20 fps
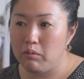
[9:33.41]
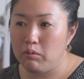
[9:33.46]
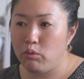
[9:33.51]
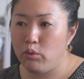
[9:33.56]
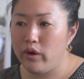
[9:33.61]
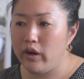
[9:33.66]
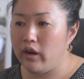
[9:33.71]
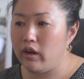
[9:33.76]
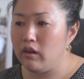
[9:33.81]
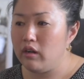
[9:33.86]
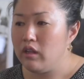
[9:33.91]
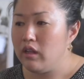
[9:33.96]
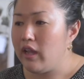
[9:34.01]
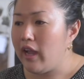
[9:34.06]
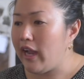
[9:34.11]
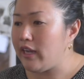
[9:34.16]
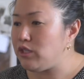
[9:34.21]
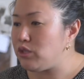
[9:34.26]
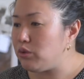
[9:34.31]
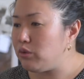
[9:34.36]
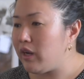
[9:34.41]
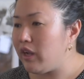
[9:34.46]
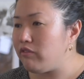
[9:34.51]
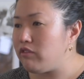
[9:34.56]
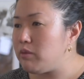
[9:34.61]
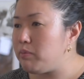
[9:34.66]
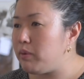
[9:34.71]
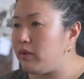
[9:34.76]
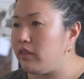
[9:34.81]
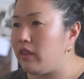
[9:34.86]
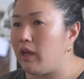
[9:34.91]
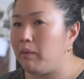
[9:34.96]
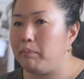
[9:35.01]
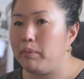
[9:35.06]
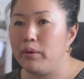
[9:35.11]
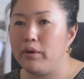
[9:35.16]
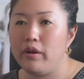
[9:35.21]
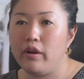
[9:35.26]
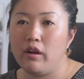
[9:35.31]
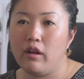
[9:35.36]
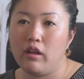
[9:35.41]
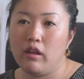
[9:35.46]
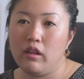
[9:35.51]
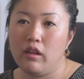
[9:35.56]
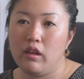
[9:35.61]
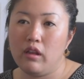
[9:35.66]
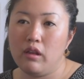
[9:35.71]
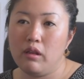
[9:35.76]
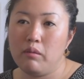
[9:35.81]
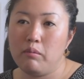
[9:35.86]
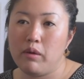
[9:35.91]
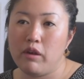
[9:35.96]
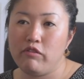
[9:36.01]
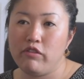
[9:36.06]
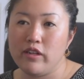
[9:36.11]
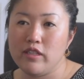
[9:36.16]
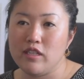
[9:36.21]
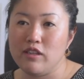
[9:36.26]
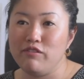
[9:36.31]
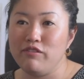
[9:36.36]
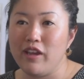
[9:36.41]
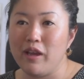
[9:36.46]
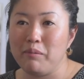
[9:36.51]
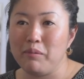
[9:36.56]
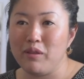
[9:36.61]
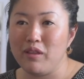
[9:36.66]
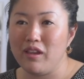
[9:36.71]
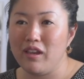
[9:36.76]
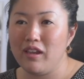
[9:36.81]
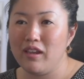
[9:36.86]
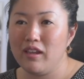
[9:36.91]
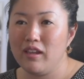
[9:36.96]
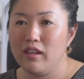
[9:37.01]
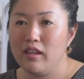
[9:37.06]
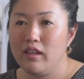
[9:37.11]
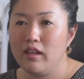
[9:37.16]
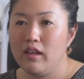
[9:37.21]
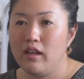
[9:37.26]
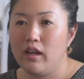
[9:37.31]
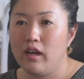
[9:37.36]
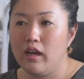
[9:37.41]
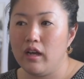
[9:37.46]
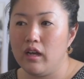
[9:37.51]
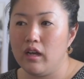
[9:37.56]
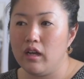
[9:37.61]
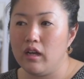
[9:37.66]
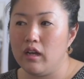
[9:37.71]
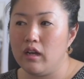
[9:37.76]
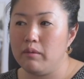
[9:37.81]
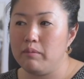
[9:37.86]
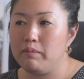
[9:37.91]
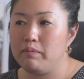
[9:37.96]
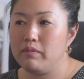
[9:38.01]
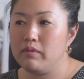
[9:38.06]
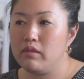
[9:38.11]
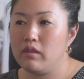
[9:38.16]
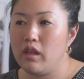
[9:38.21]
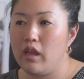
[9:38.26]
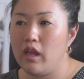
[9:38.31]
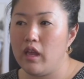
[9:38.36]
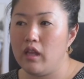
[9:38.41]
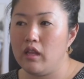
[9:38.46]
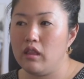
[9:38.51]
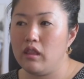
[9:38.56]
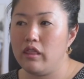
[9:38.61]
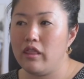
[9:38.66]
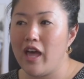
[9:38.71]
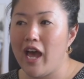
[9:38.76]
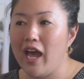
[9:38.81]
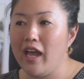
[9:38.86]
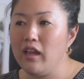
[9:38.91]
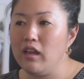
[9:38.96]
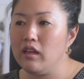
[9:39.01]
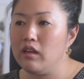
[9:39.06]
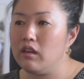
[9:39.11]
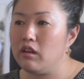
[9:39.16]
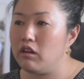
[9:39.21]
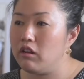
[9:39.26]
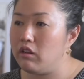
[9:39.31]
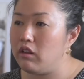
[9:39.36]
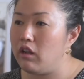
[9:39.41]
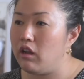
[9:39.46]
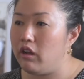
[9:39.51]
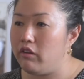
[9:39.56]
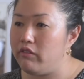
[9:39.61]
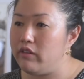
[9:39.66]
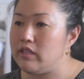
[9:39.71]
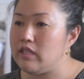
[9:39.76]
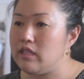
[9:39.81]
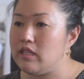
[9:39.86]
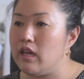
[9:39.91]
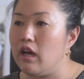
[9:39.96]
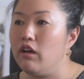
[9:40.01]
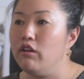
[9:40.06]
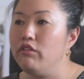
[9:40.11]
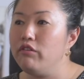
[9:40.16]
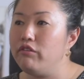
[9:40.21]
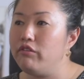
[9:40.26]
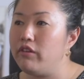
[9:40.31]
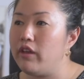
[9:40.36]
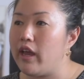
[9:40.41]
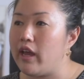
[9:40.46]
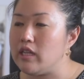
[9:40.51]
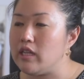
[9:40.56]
where I don't have to put that burden on my friends and family. And that in and of itself